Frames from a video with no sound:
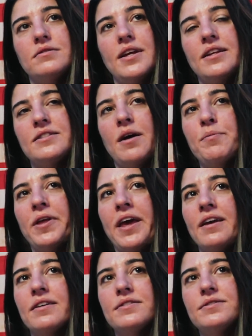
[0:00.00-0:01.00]
it's
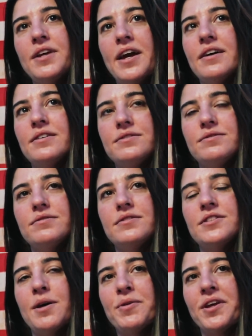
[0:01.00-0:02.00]
humbling. Yeah,
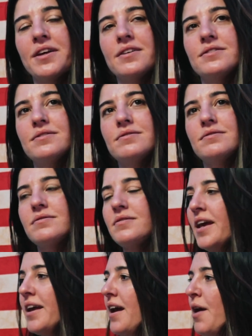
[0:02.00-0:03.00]
it's humbling.
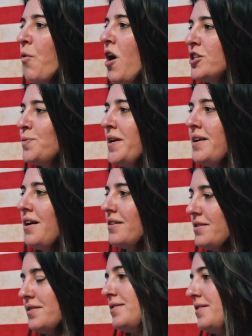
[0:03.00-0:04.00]
Like I watch my
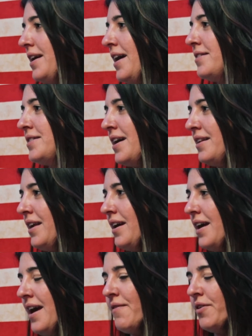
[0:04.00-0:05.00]
ducks. Like I said,
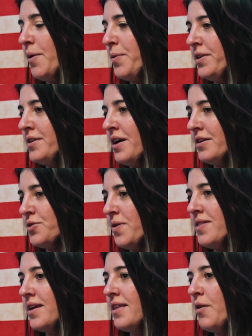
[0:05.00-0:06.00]
like I have a couple of ducks, so
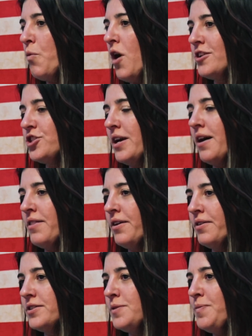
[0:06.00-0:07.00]
I think that watching
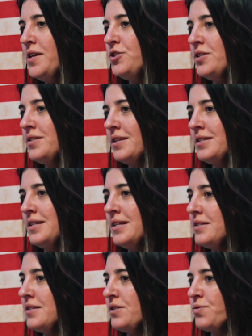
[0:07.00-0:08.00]
other species
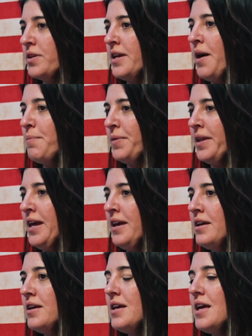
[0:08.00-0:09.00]
exist is really
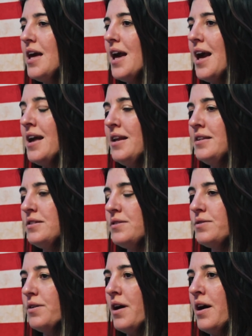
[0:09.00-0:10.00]
humbling, and it's